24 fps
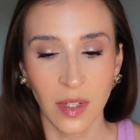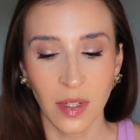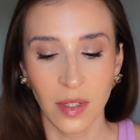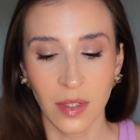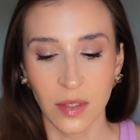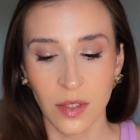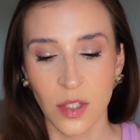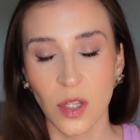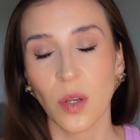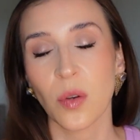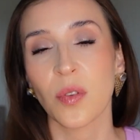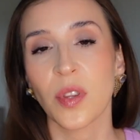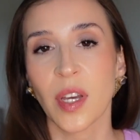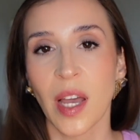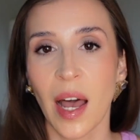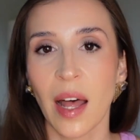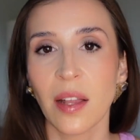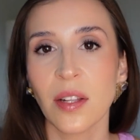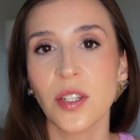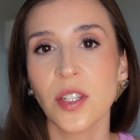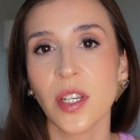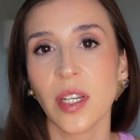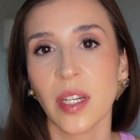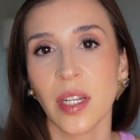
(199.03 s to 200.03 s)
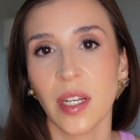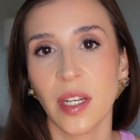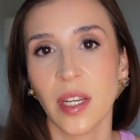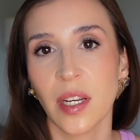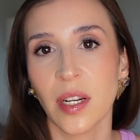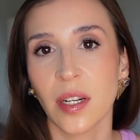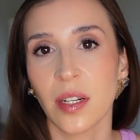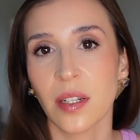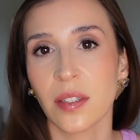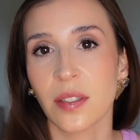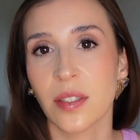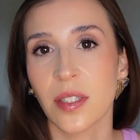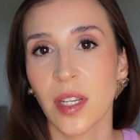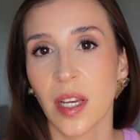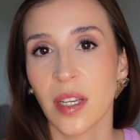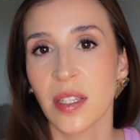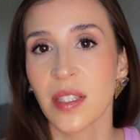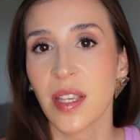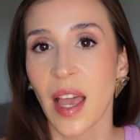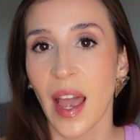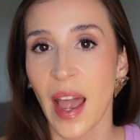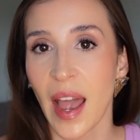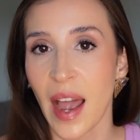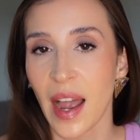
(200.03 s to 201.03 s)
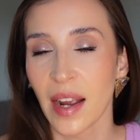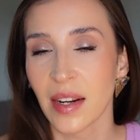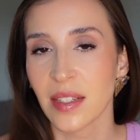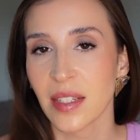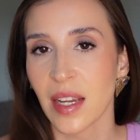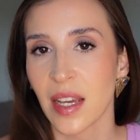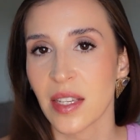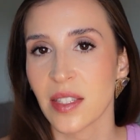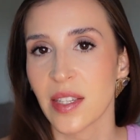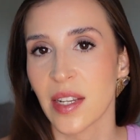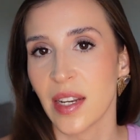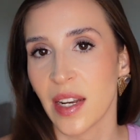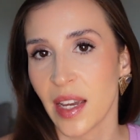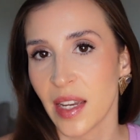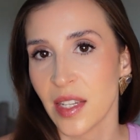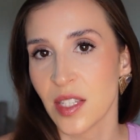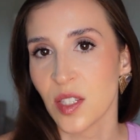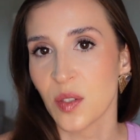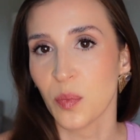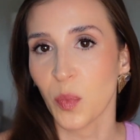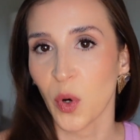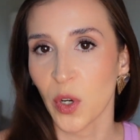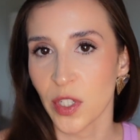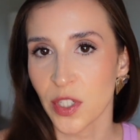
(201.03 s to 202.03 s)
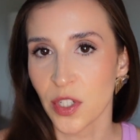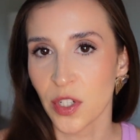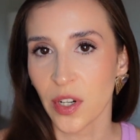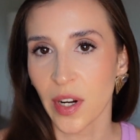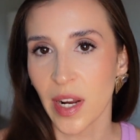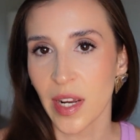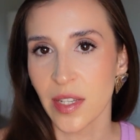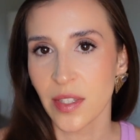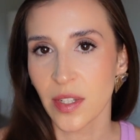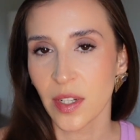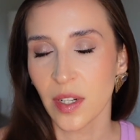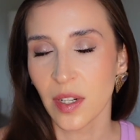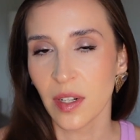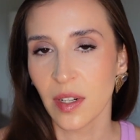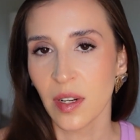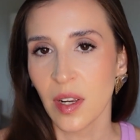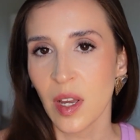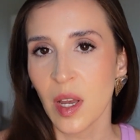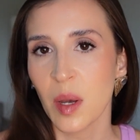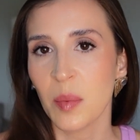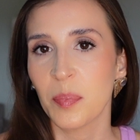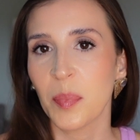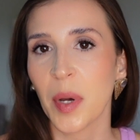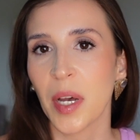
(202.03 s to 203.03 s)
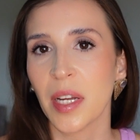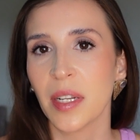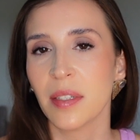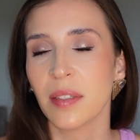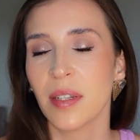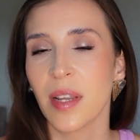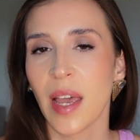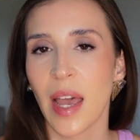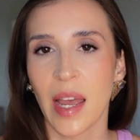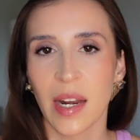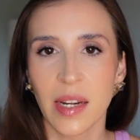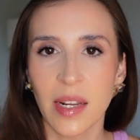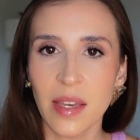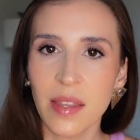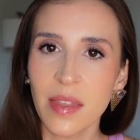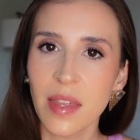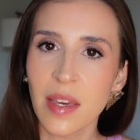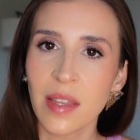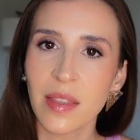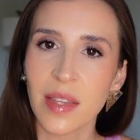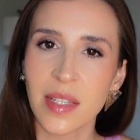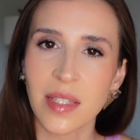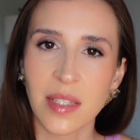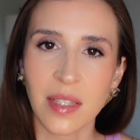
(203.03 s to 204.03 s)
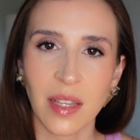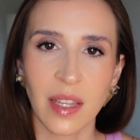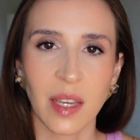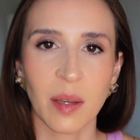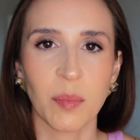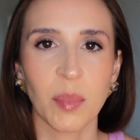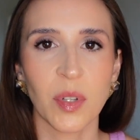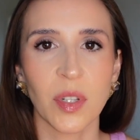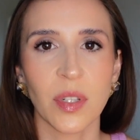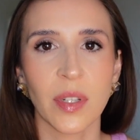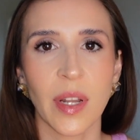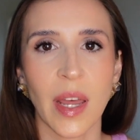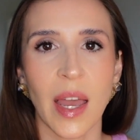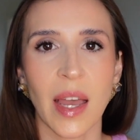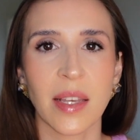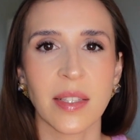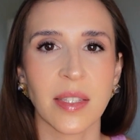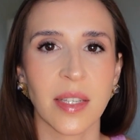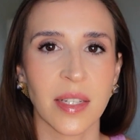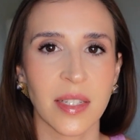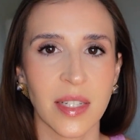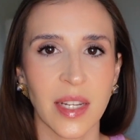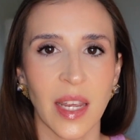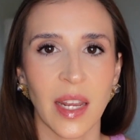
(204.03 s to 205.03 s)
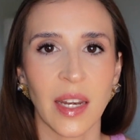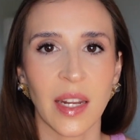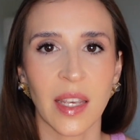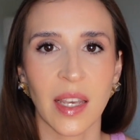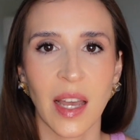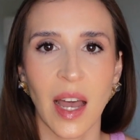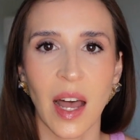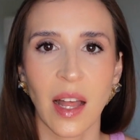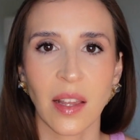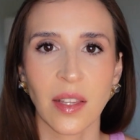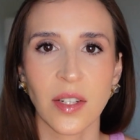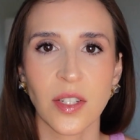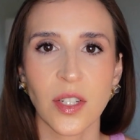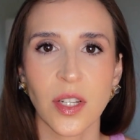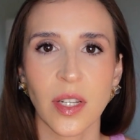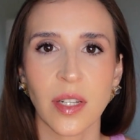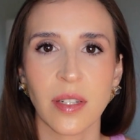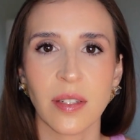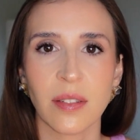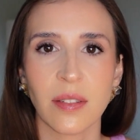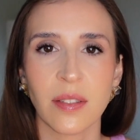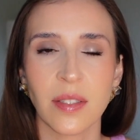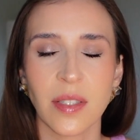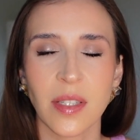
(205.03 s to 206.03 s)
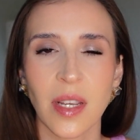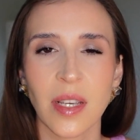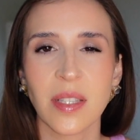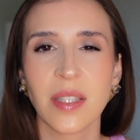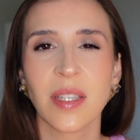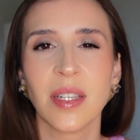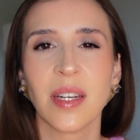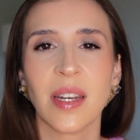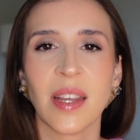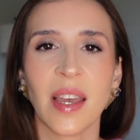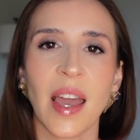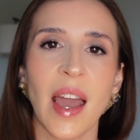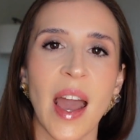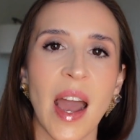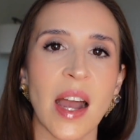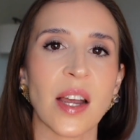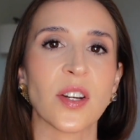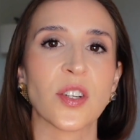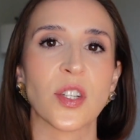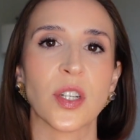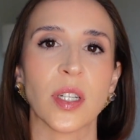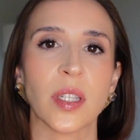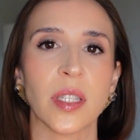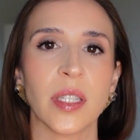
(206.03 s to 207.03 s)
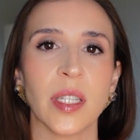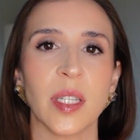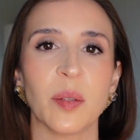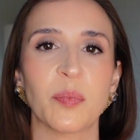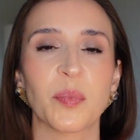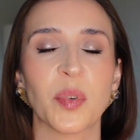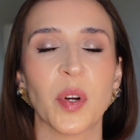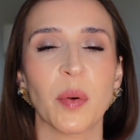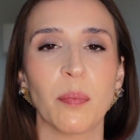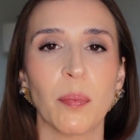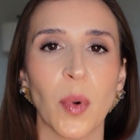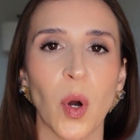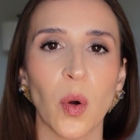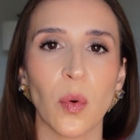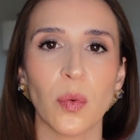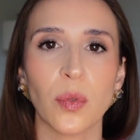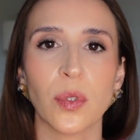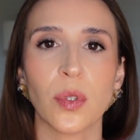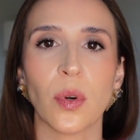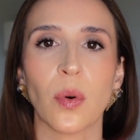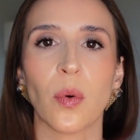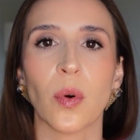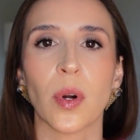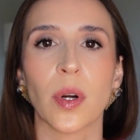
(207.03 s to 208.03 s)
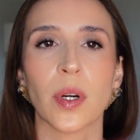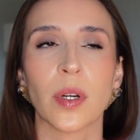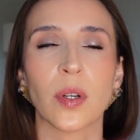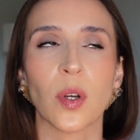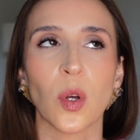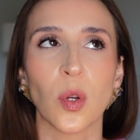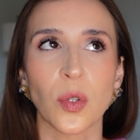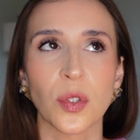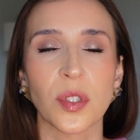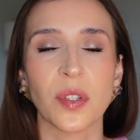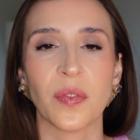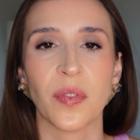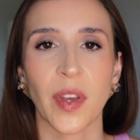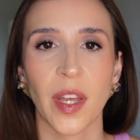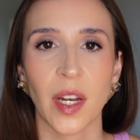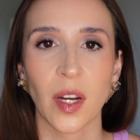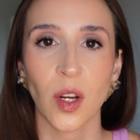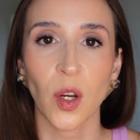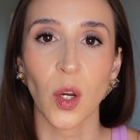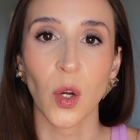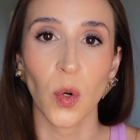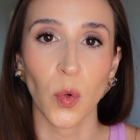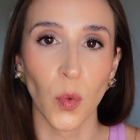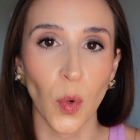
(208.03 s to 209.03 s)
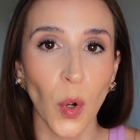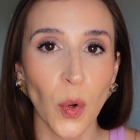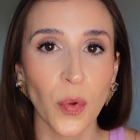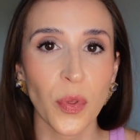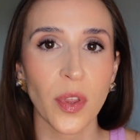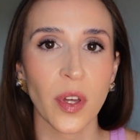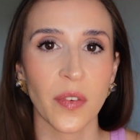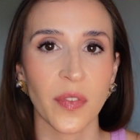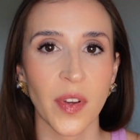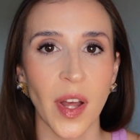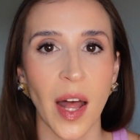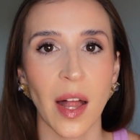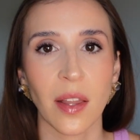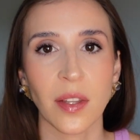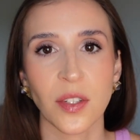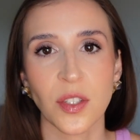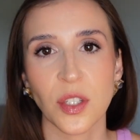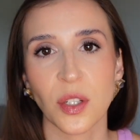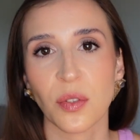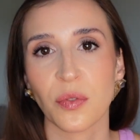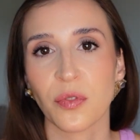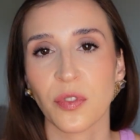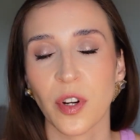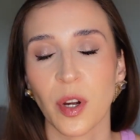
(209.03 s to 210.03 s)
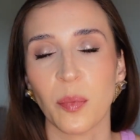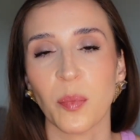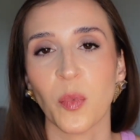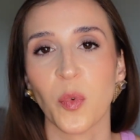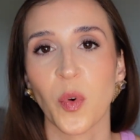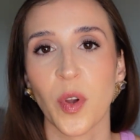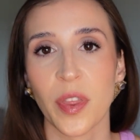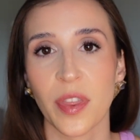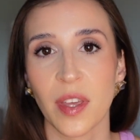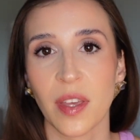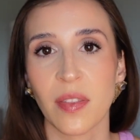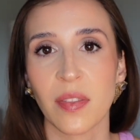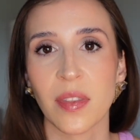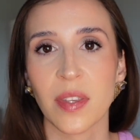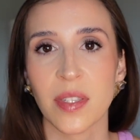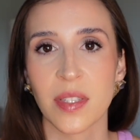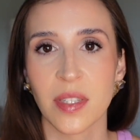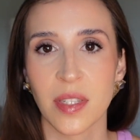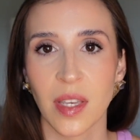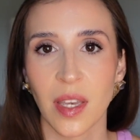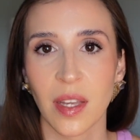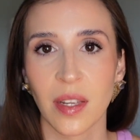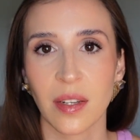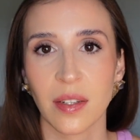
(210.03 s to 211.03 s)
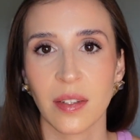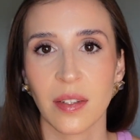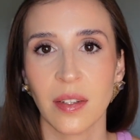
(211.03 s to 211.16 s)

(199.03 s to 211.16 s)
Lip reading: So the collagen in here does act as a nice moisturizer, but anything that's labeled as containing collagen doesn't actually promote or cultivate growth of collagen from within the skin.